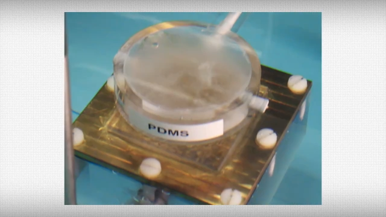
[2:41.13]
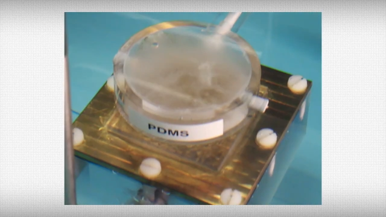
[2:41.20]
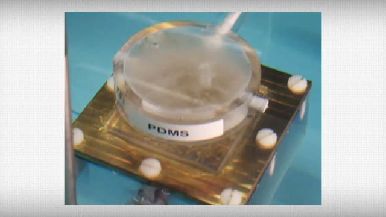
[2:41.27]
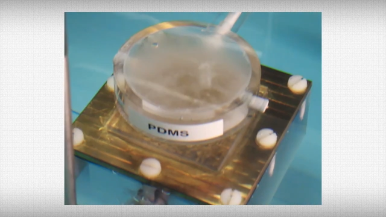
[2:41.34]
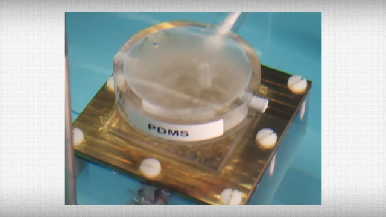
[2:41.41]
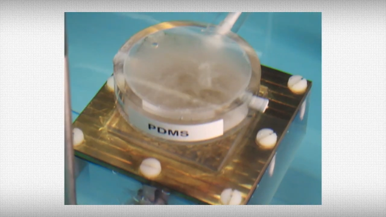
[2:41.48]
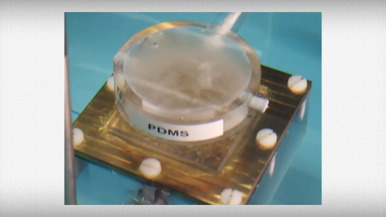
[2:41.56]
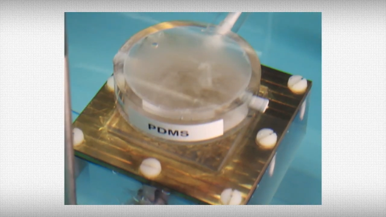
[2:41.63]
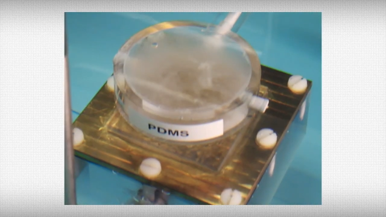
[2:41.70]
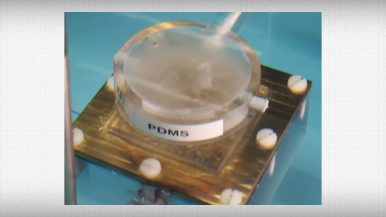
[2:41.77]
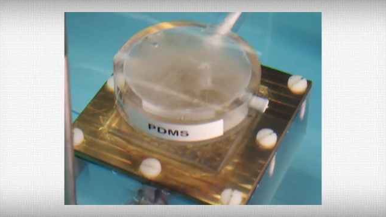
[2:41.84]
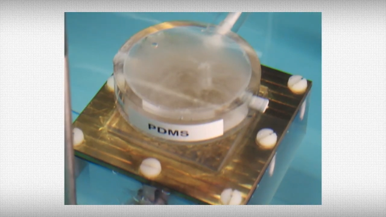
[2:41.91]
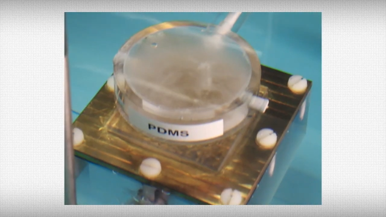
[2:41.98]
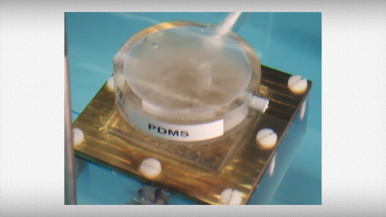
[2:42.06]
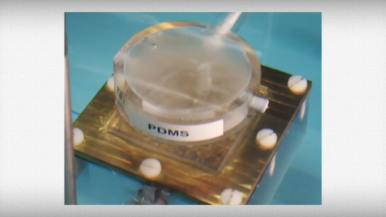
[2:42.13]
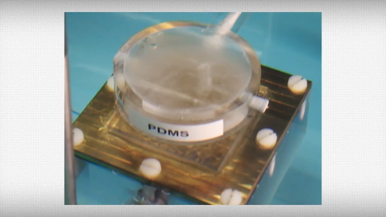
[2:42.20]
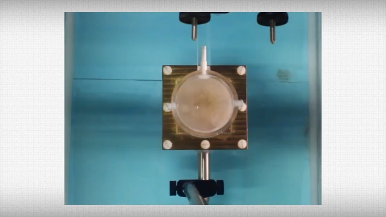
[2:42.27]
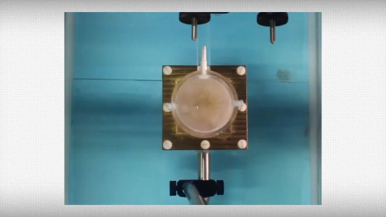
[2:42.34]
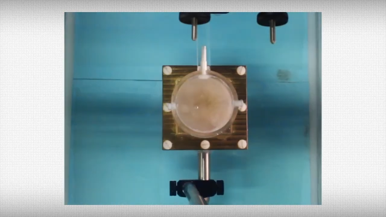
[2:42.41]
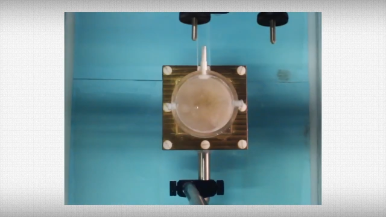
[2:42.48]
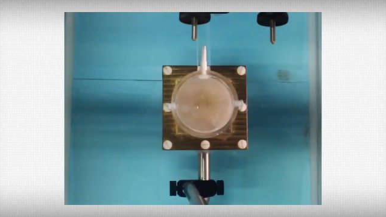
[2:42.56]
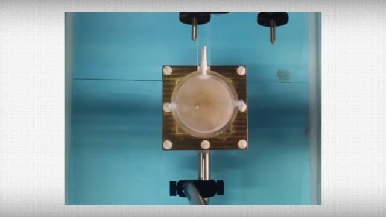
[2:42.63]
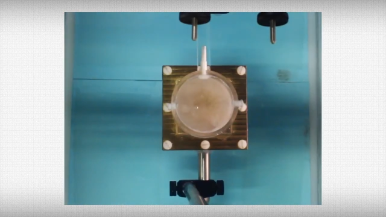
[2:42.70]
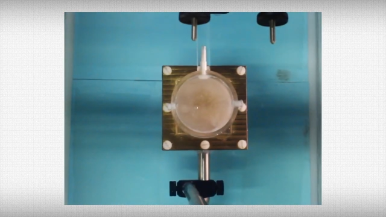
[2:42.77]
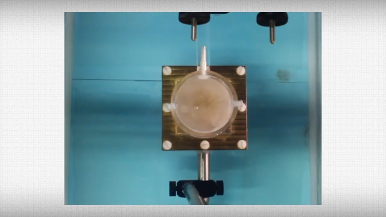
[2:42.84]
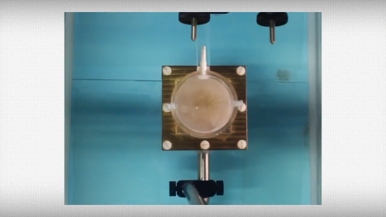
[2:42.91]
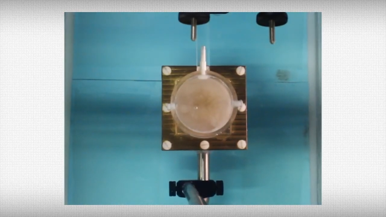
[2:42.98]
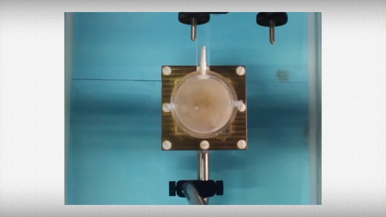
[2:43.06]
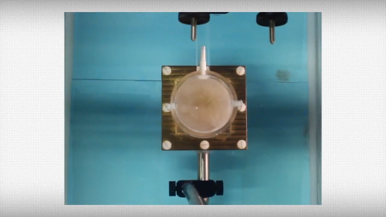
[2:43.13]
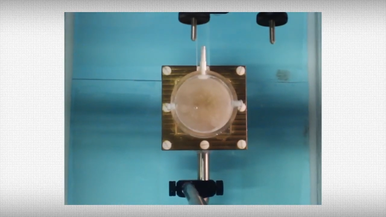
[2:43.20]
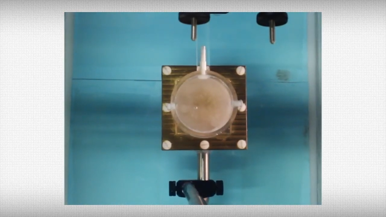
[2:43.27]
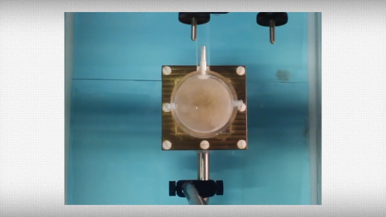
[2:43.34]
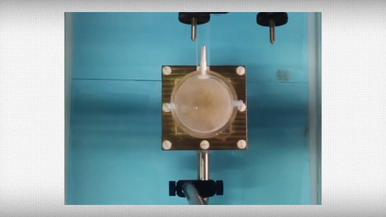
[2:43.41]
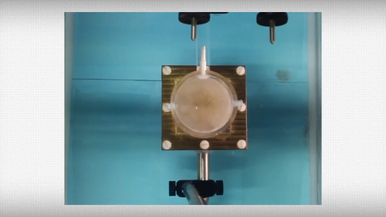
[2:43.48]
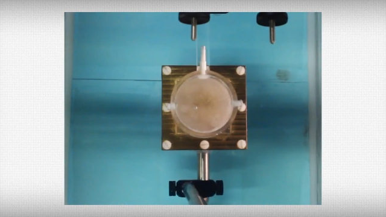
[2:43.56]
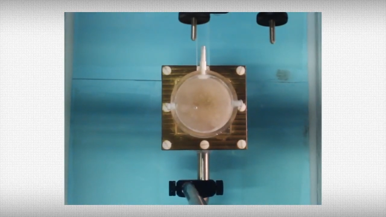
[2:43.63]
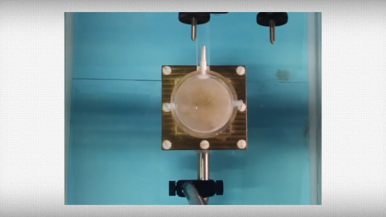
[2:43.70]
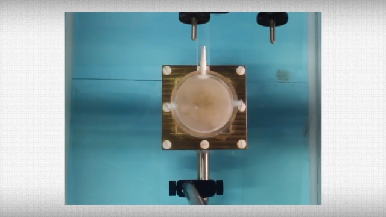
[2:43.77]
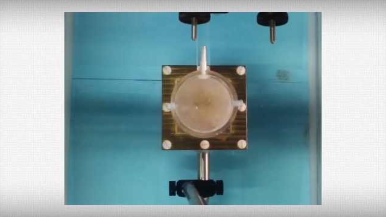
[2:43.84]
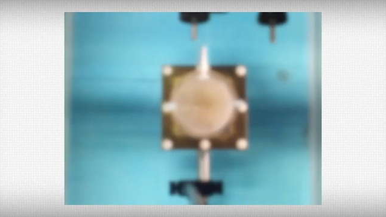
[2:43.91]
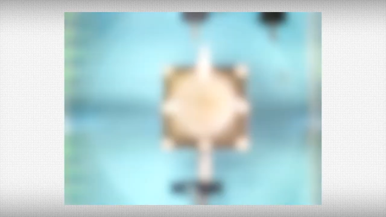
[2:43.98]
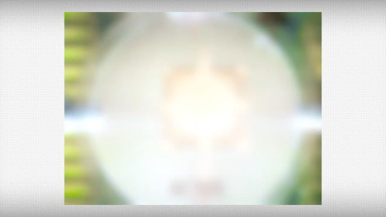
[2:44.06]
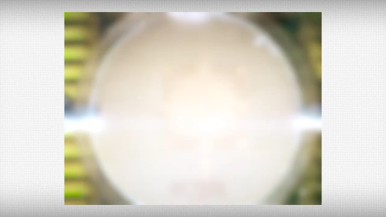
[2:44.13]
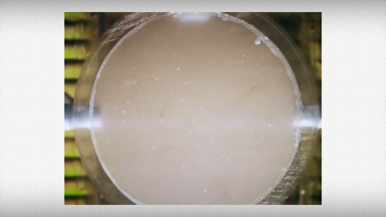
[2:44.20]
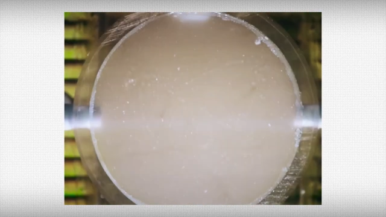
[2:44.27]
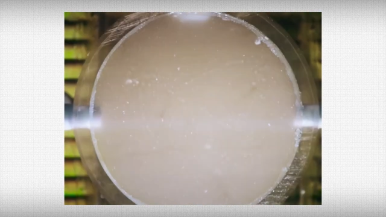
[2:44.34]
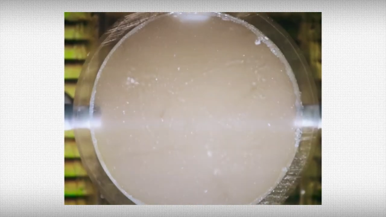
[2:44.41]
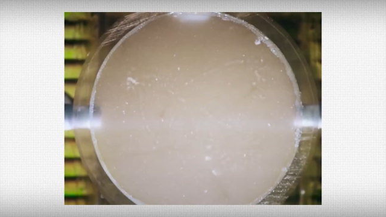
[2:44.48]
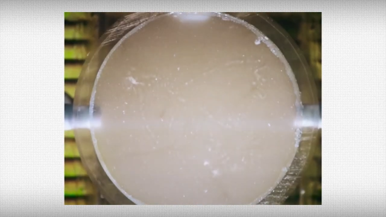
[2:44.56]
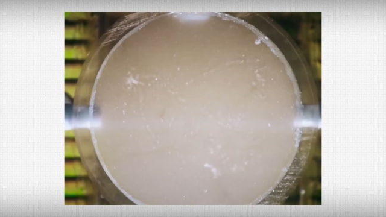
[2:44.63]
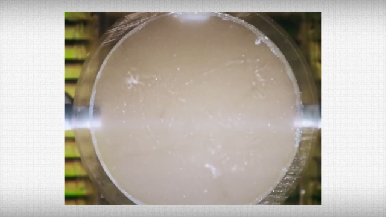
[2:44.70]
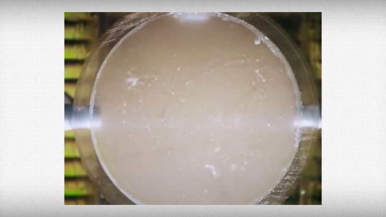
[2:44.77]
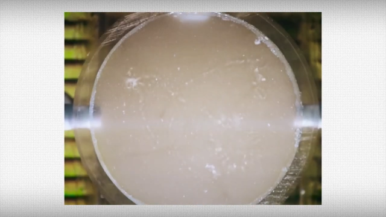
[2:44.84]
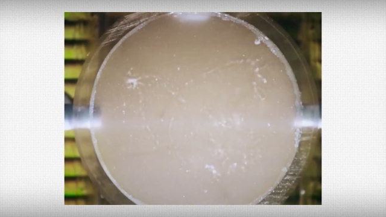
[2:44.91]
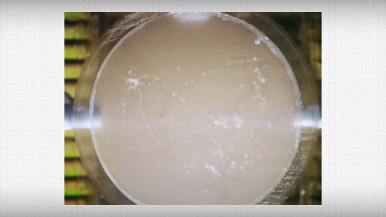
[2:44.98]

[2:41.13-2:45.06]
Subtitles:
(no speaker visible)